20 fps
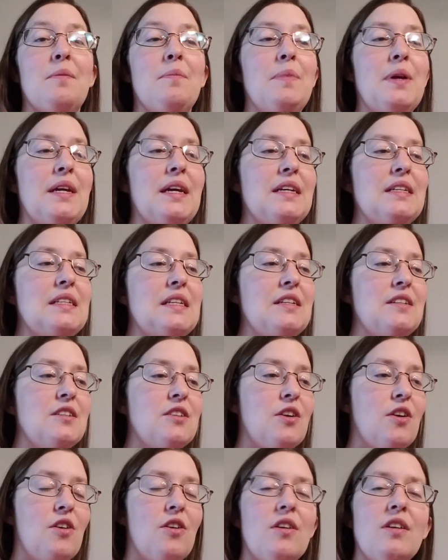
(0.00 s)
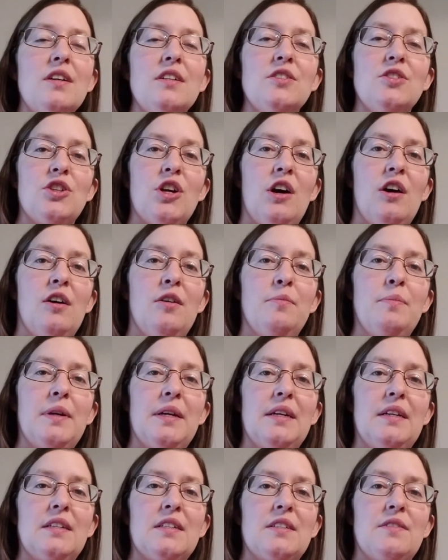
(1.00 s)
because his current job
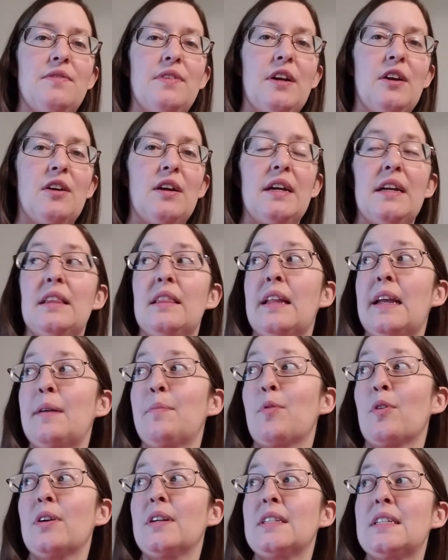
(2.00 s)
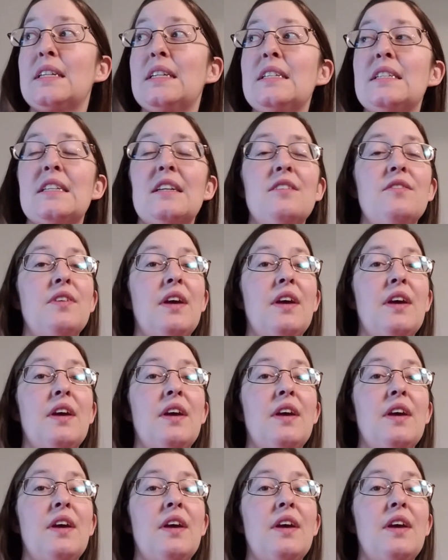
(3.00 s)
is very labor intensive